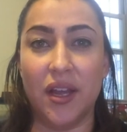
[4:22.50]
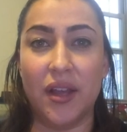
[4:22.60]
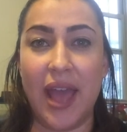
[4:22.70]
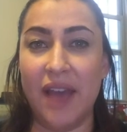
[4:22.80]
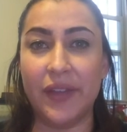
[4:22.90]

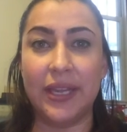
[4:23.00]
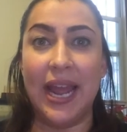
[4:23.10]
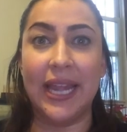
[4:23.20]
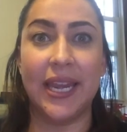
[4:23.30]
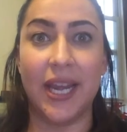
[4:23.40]
having
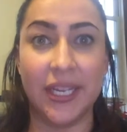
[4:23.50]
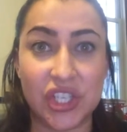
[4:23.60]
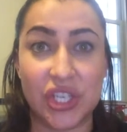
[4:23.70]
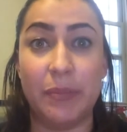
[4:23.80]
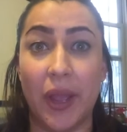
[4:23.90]
99
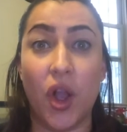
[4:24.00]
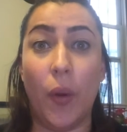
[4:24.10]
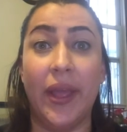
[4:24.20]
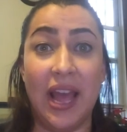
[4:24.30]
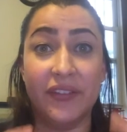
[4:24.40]
sheep and
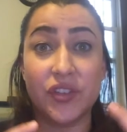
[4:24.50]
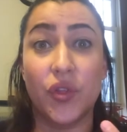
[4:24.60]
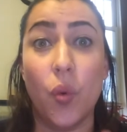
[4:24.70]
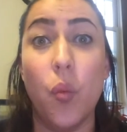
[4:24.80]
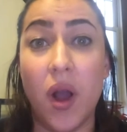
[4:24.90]
going after
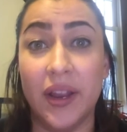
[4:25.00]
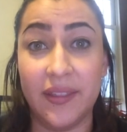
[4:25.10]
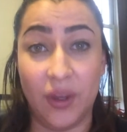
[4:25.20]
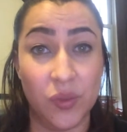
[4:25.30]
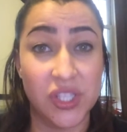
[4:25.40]
the one
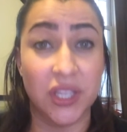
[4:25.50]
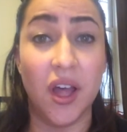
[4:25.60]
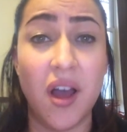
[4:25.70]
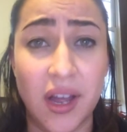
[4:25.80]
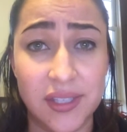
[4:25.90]
that was
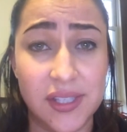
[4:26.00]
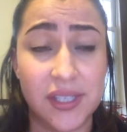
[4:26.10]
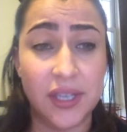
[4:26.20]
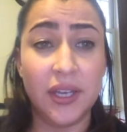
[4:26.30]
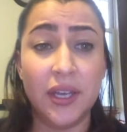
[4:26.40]

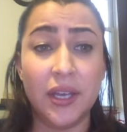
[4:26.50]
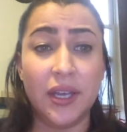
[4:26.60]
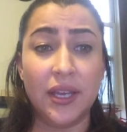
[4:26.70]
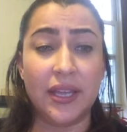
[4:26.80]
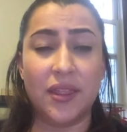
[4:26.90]
lost,
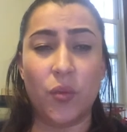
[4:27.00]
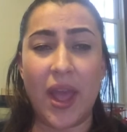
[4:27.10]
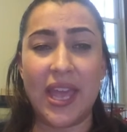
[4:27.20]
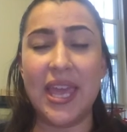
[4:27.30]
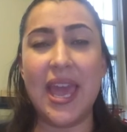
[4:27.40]
the
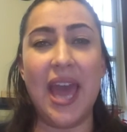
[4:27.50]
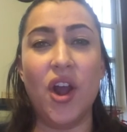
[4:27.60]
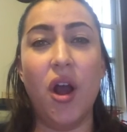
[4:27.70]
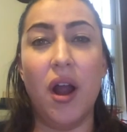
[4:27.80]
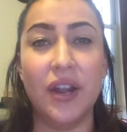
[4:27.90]
way he had a
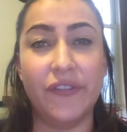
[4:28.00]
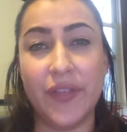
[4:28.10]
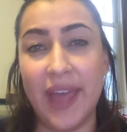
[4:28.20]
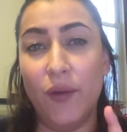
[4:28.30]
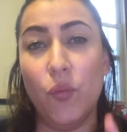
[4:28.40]
heart for
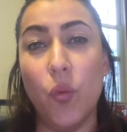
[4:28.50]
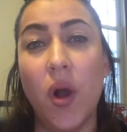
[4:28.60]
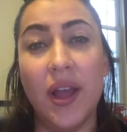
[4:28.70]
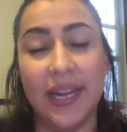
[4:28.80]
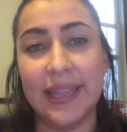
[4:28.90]
that
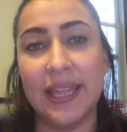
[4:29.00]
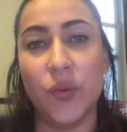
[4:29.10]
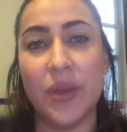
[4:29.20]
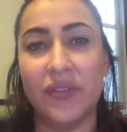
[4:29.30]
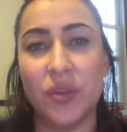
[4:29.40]
one, I
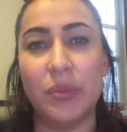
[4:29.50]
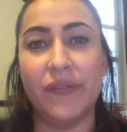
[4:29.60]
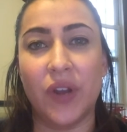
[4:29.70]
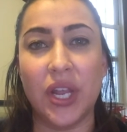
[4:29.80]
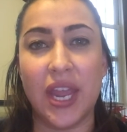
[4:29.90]
think we have to be
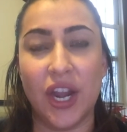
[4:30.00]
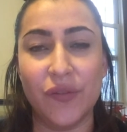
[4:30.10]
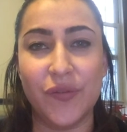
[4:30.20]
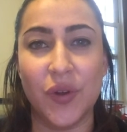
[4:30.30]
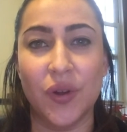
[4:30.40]
very
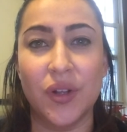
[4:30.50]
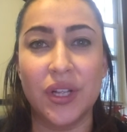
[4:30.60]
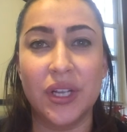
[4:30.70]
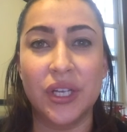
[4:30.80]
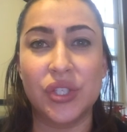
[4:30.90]
careful
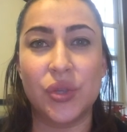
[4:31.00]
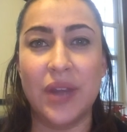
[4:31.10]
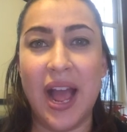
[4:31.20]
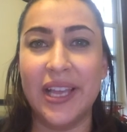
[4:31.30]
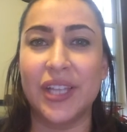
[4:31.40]
to
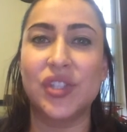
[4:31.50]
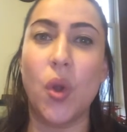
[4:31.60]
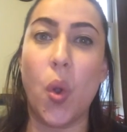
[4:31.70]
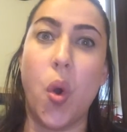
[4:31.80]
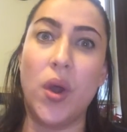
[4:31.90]
not get
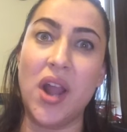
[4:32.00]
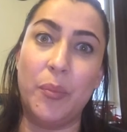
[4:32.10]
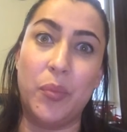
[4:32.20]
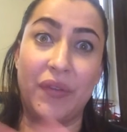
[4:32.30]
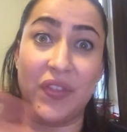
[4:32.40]
so caught
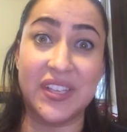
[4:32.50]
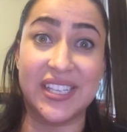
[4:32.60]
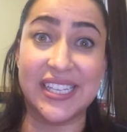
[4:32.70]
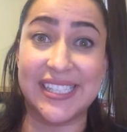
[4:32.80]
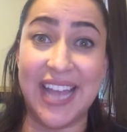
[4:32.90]
up with the
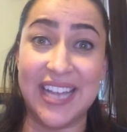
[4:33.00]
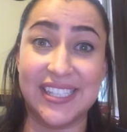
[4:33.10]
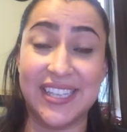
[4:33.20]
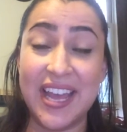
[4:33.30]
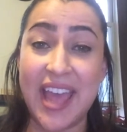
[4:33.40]

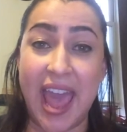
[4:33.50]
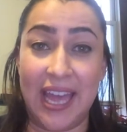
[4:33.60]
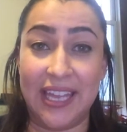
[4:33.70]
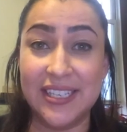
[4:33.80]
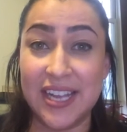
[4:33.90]
success
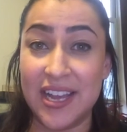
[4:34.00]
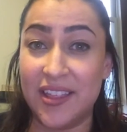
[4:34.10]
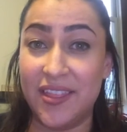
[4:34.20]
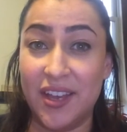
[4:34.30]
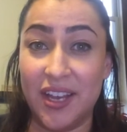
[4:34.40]
and
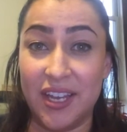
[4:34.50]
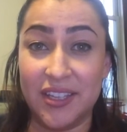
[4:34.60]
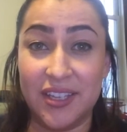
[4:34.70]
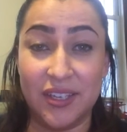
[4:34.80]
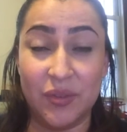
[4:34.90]

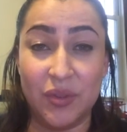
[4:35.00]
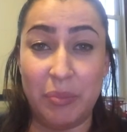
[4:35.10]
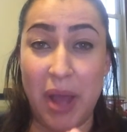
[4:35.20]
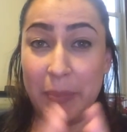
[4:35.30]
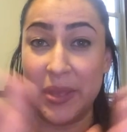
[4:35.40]
the
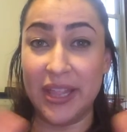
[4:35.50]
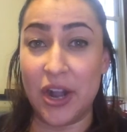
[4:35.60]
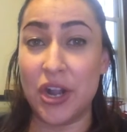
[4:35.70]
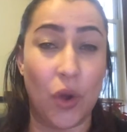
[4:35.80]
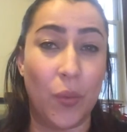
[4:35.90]

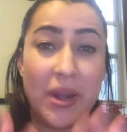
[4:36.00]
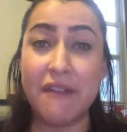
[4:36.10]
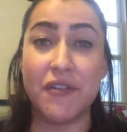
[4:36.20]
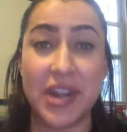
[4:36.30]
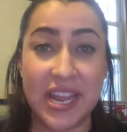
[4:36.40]
popularity or
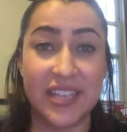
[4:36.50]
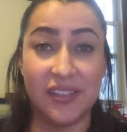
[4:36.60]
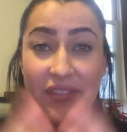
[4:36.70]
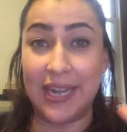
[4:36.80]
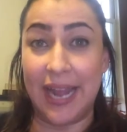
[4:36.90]
whatever it is
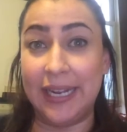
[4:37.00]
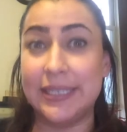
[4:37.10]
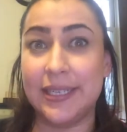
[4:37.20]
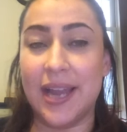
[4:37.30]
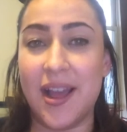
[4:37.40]
of the
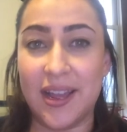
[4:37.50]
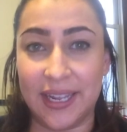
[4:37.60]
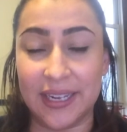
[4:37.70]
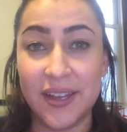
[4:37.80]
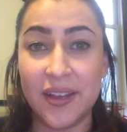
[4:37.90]

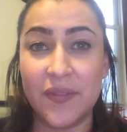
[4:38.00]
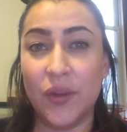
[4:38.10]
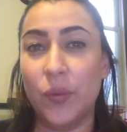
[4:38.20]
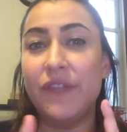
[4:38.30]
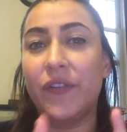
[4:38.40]
99
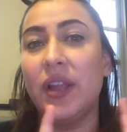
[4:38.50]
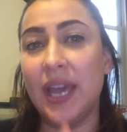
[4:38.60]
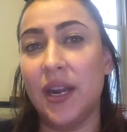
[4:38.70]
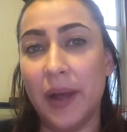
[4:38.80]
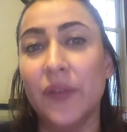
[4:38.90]
that we
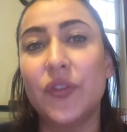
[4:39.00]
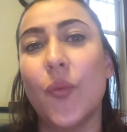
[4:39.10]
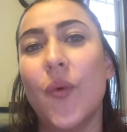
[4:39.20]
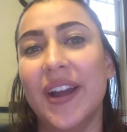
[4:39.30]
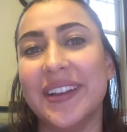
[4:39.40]
forget about the
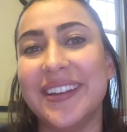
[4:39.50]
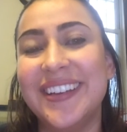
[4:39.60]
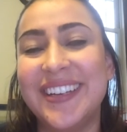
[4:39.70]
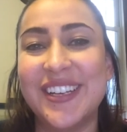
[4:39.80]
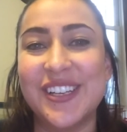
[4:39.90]
one.
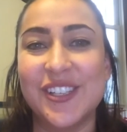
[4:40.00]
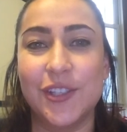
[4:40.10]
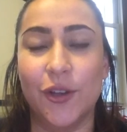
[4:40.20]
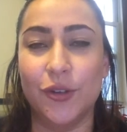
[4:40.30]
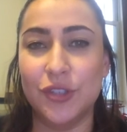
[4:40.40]

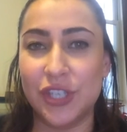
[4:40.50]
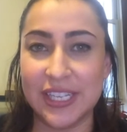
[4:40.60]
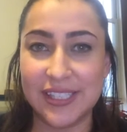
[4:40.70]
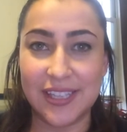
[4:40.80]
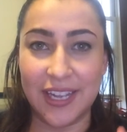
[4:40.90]
So
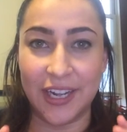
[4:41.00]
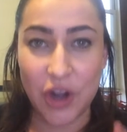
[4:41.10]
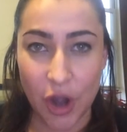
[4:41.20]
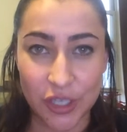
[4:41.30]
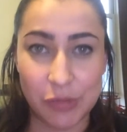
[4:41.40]
just an
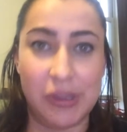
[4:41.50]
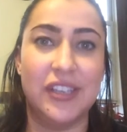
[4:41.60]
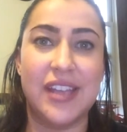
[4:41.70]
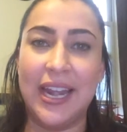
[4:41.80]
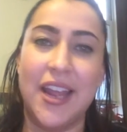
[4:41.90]
encouragement
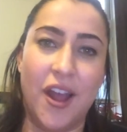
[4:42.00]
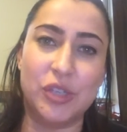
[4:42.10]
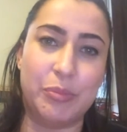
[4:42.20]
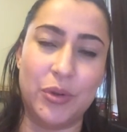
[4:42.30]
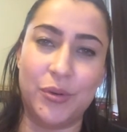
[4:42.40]
to any
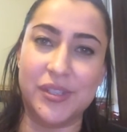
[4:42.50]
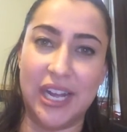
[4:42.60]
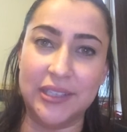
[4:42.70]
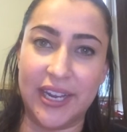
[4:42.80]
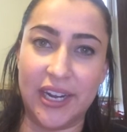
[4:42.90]
entrepreneurs
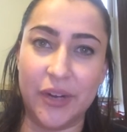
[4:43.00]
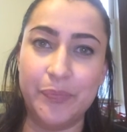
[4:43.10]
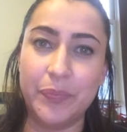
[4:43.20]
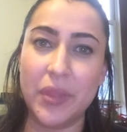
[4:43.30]
out there,